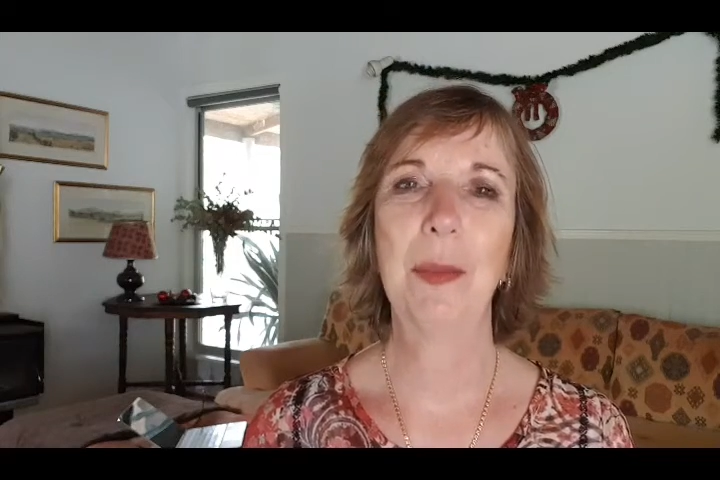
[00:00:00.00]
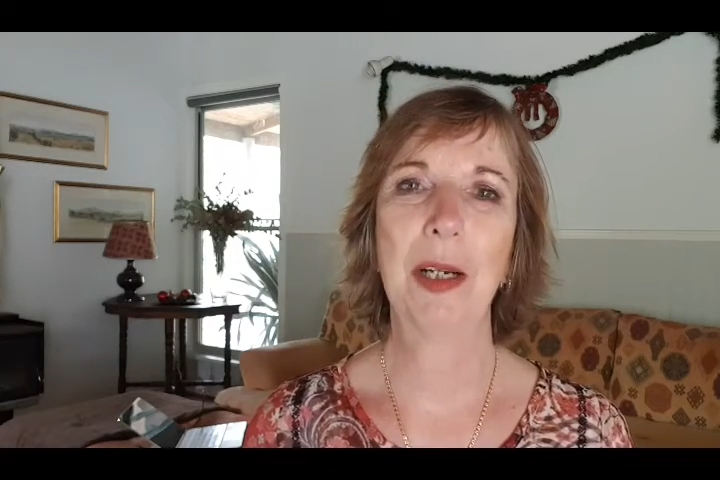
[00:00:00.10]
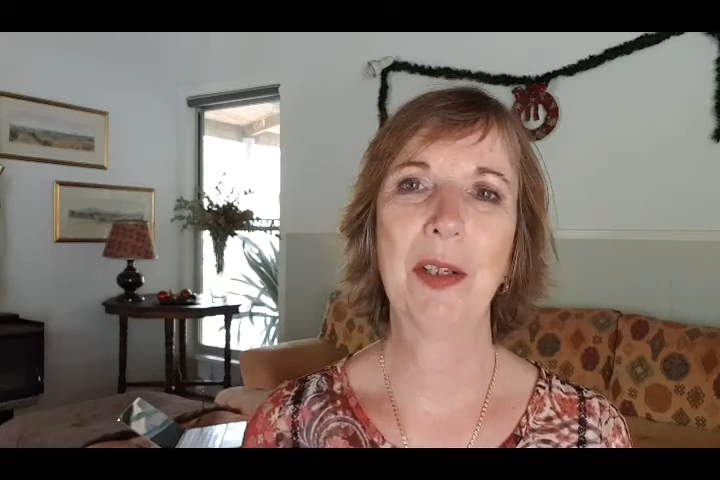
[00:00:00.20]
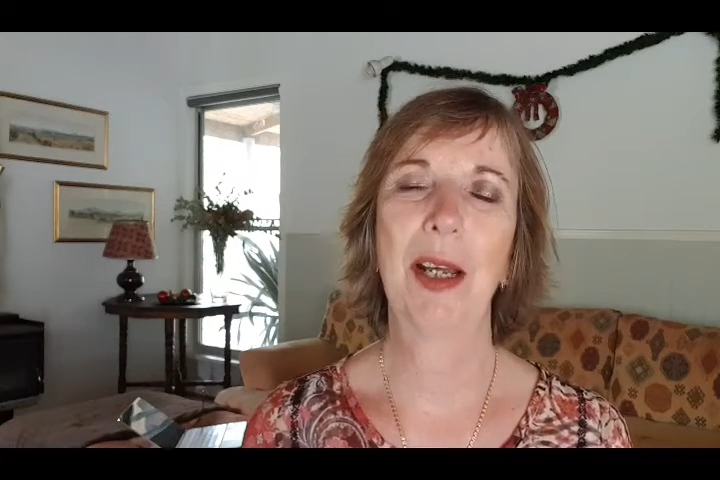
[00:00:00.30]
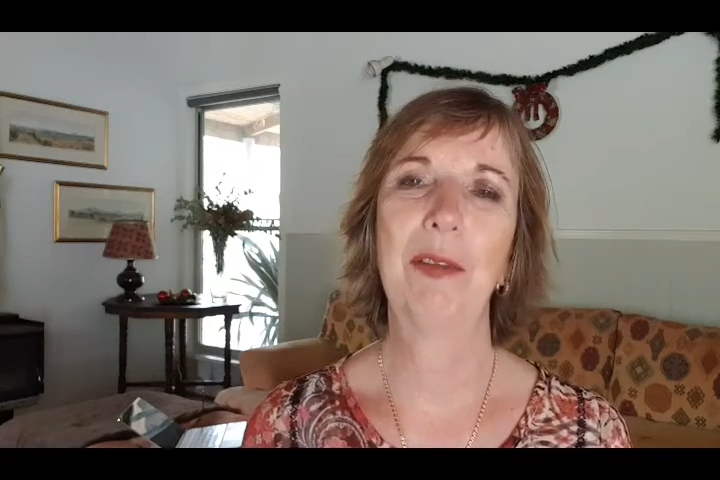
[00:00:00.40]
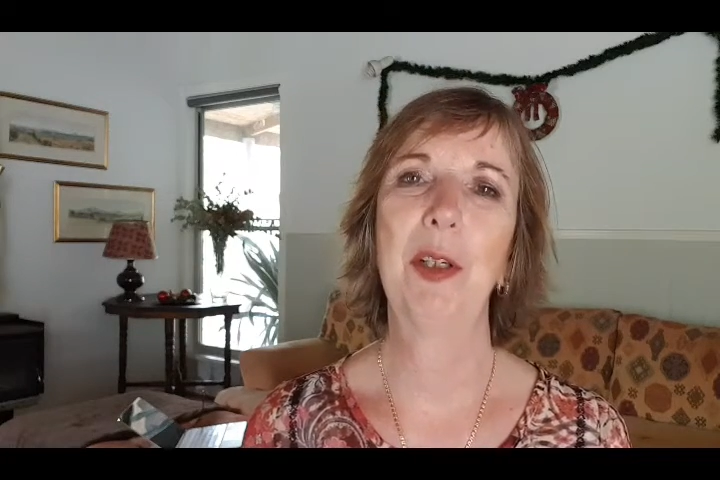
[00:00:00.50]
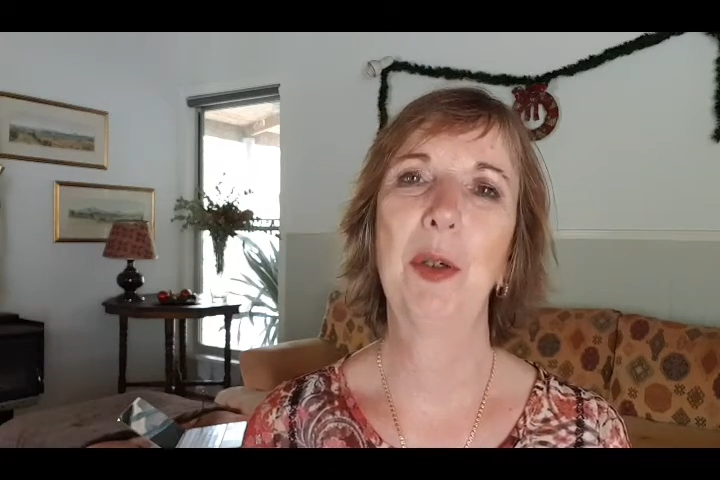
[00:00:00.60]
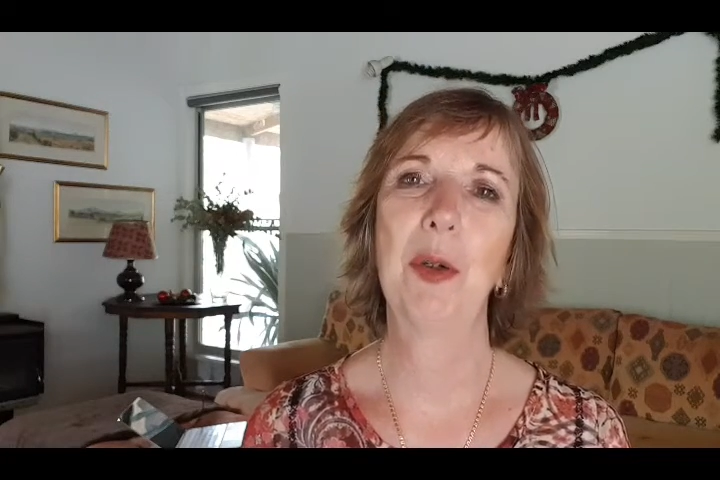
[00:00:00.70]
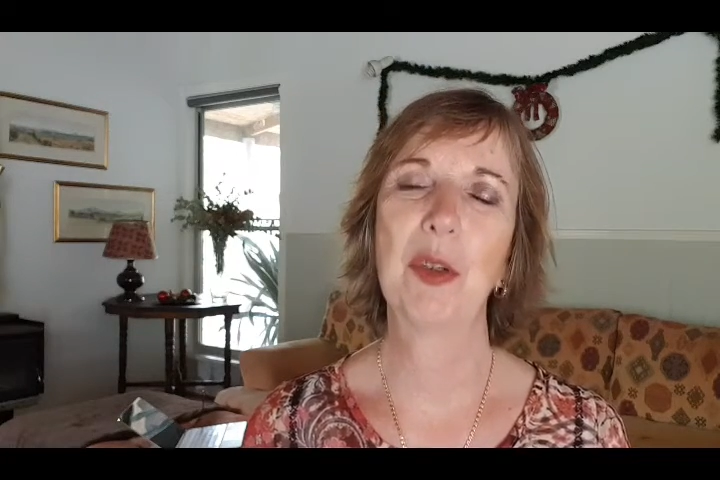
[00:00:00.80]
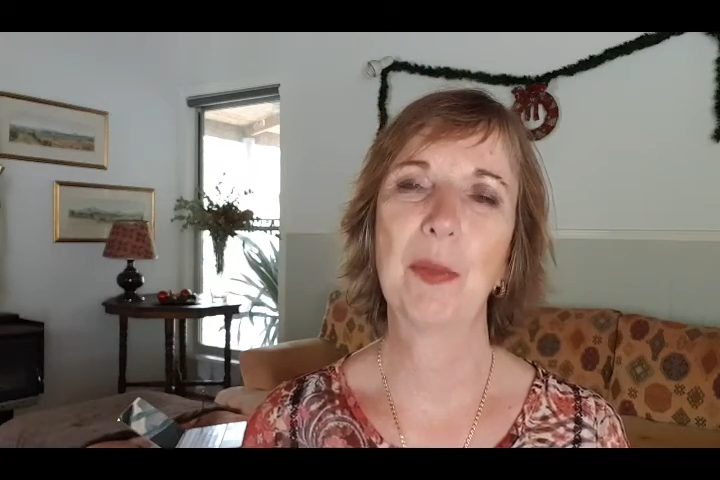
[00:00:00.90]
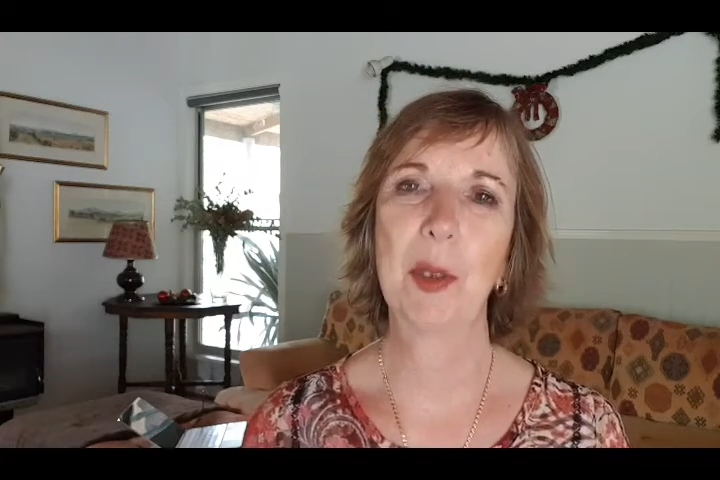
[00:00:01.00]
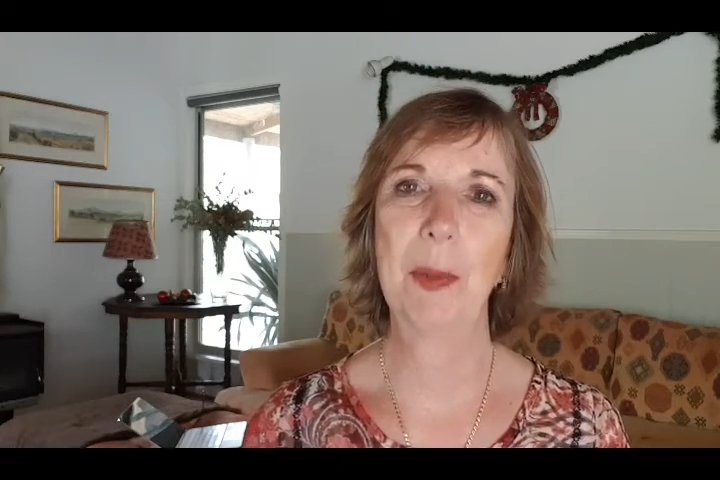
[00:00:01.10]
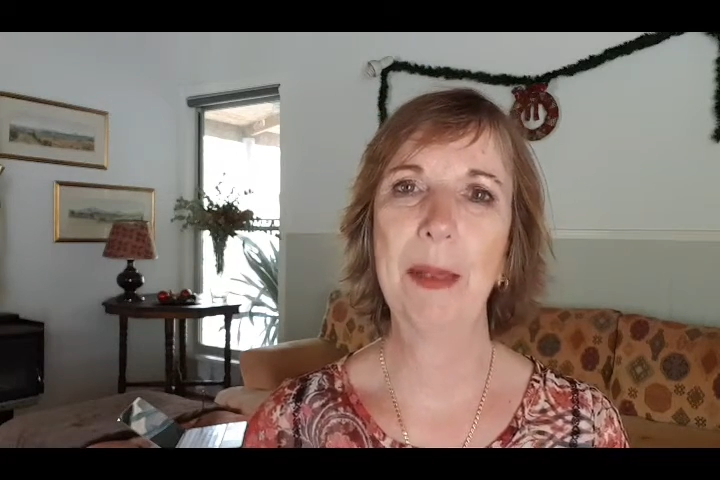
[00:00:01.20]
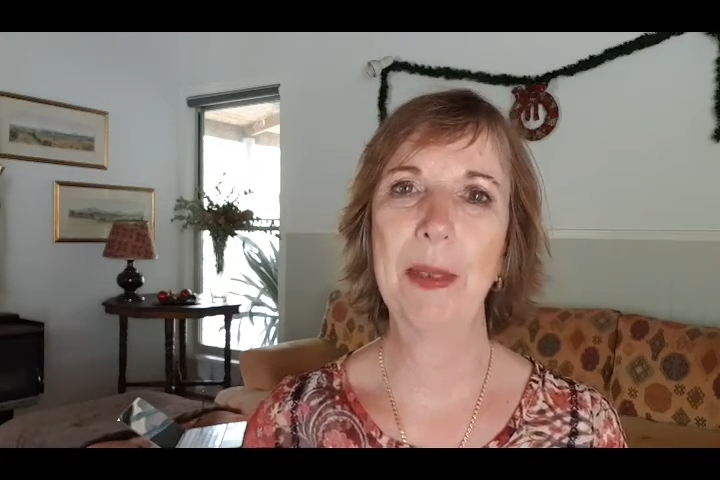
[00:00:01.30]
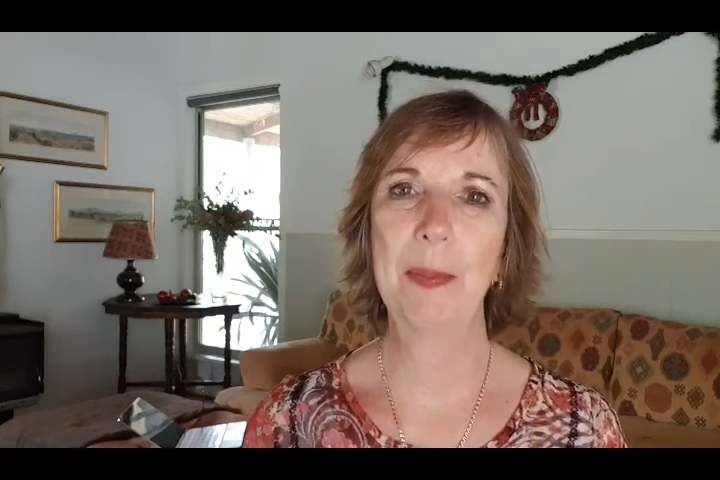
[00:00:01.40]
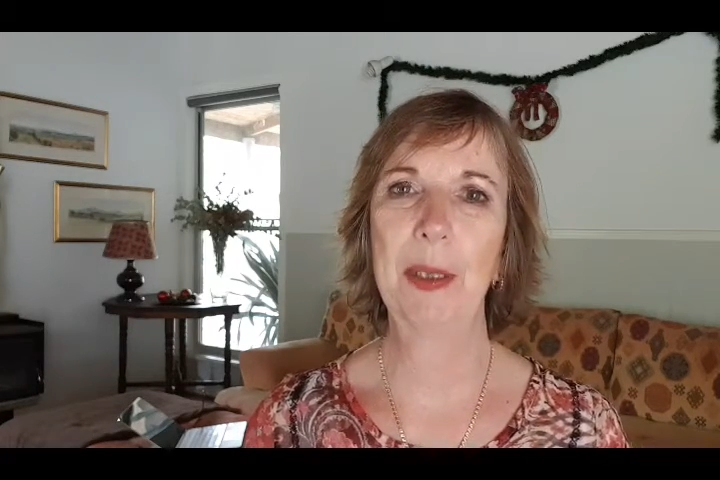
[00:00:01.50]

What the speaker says: might have, not so much babies,